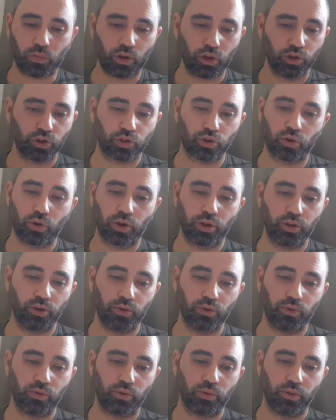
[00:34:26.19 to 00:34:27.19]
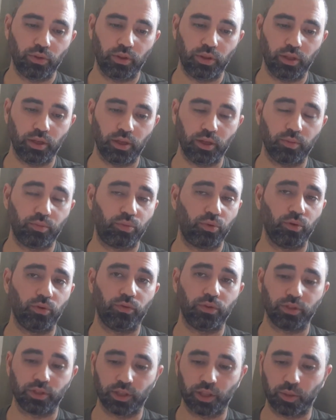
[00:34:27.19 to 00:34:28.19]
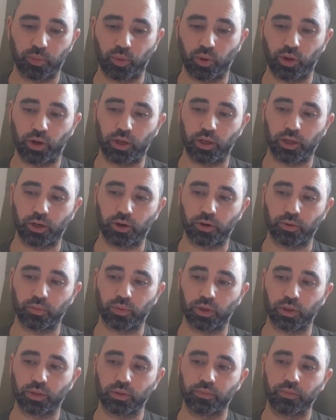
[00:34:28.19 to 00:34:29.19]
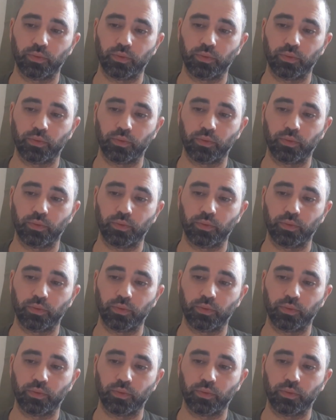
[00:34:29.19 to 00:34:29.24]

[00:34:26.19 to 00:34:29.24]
Showing you the proof is in the pudding here, but